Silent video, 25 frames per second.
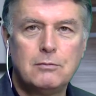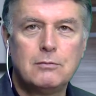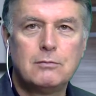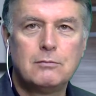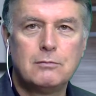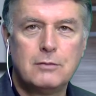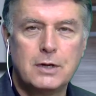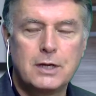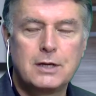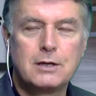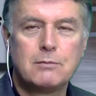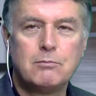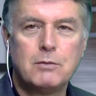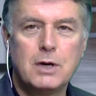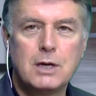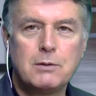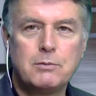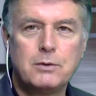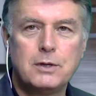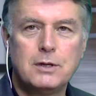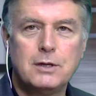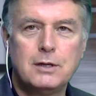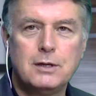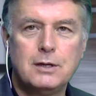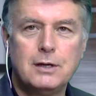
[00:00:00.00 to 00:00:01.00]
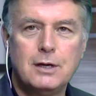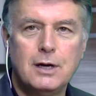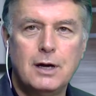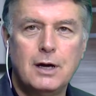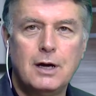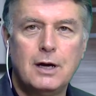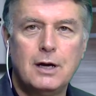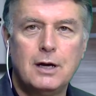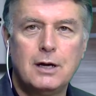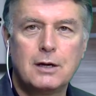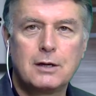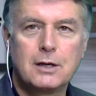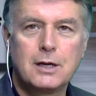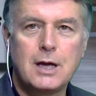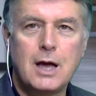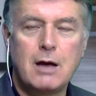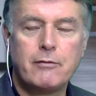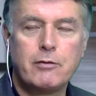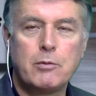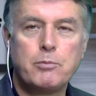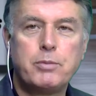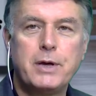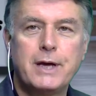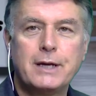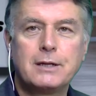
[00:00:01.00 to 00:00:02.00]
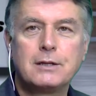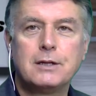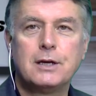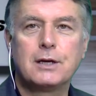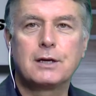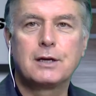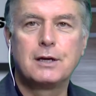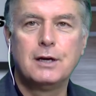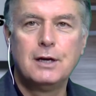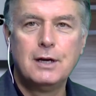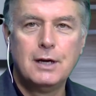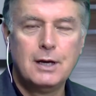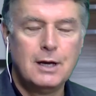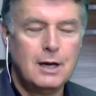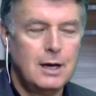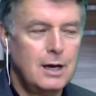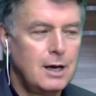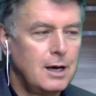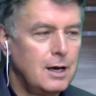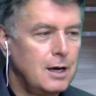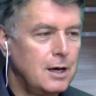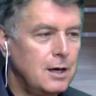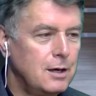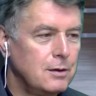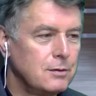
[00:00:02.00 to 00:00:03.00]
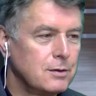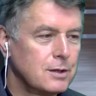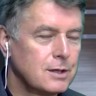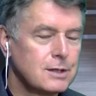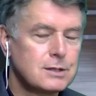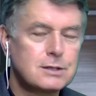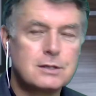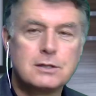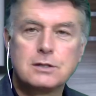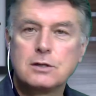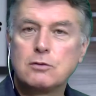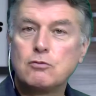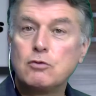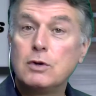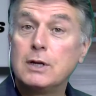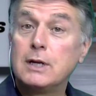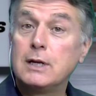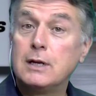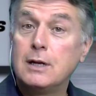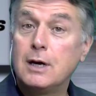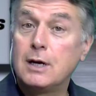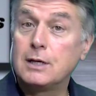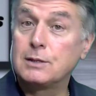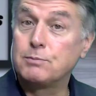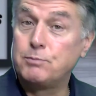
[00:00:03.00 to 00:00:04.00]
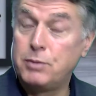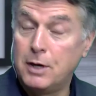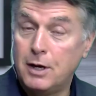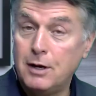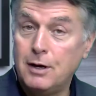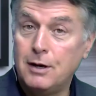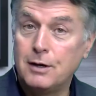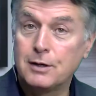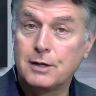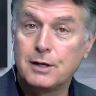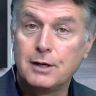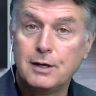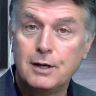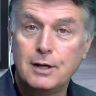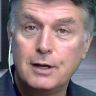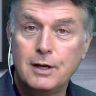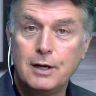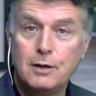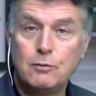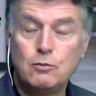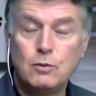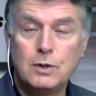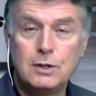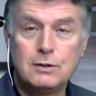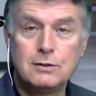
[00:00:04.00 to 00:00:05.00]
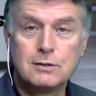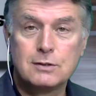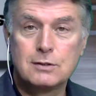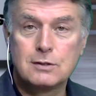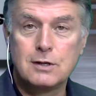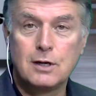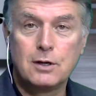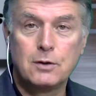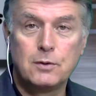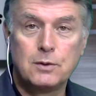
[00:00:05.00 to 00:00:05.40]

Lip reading: we can maybe have a picnic because there's a really nice park in Winslow,